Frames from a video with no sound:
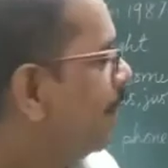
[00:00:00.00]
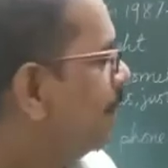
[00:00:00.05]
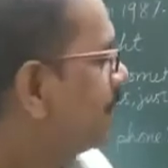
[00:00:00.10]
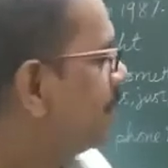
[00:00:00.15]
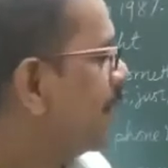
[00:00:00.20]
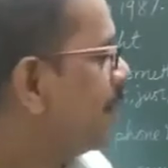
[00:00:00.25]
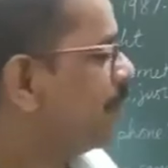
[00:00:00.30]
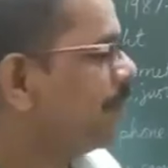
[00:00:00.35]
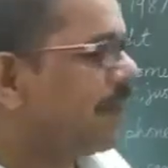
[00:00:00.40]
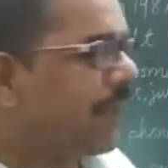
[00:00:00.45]

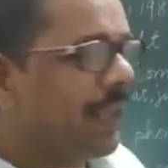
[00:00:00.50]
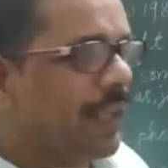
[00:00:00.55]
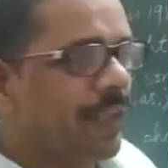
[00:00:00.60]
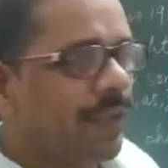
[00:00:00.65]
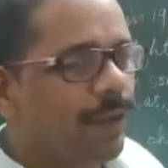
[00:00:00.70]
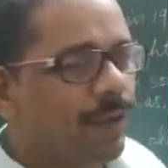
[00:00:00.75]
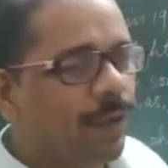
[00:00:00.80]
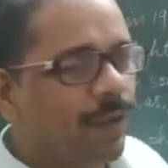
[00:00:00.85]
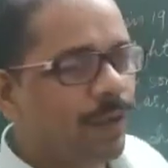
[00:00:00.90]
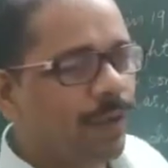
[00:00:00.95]

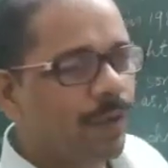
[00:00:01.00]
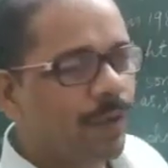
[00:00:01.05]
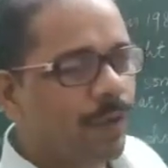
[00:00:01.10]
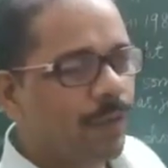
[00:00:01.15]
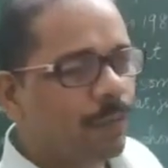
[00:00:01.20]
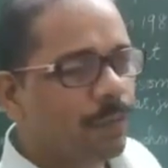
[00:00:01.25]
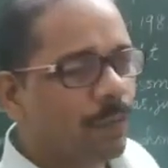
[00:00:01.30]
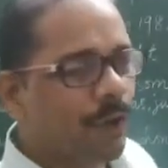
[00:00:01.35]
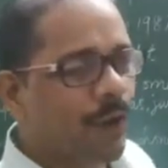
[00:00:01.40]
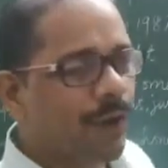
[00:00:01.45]
sounding
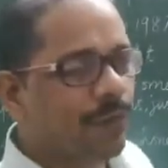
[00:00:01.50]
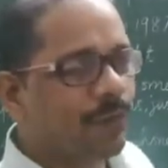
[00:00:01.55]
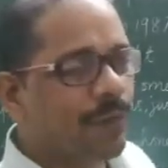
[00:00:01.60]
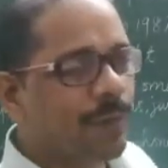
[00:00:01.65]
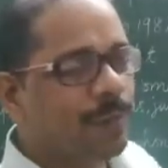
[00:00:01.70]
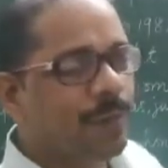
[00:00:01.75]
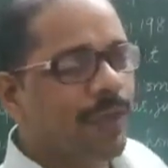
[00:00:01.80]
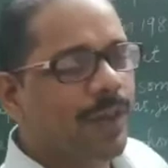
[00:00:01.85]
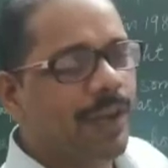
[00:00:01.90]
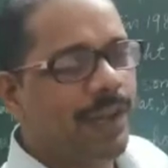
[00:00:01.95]
more
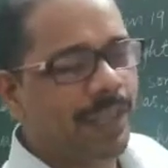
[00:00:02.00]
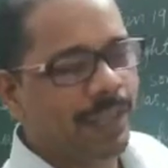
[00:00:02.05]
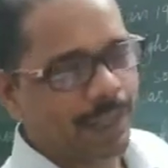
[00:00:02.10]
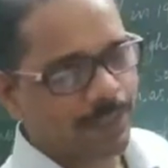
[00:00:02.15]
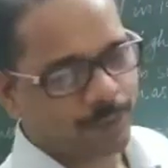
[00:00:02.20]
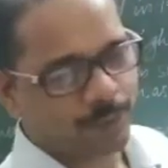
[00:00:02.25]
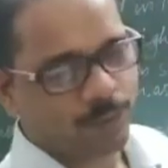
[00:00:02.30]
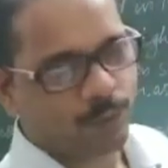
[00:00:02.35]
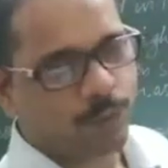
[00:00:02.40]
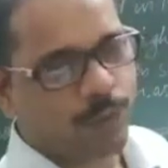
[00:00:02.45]

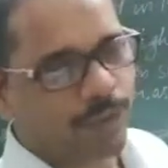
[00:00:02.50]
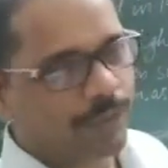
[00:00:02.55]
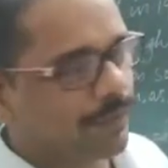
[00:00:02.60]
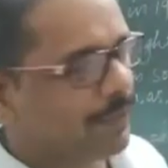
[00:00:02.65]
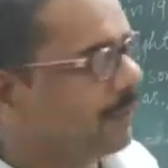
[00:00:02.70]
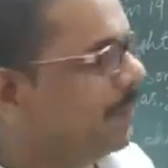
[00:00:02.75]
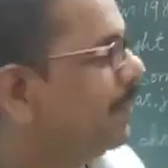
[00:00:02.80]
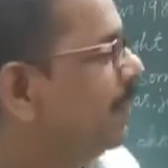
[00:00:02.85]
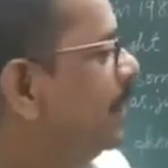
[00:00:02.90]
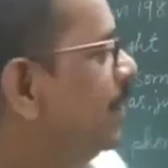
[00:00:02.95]
familiar to
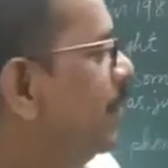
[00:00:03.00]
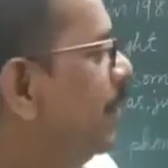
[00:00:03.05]
us,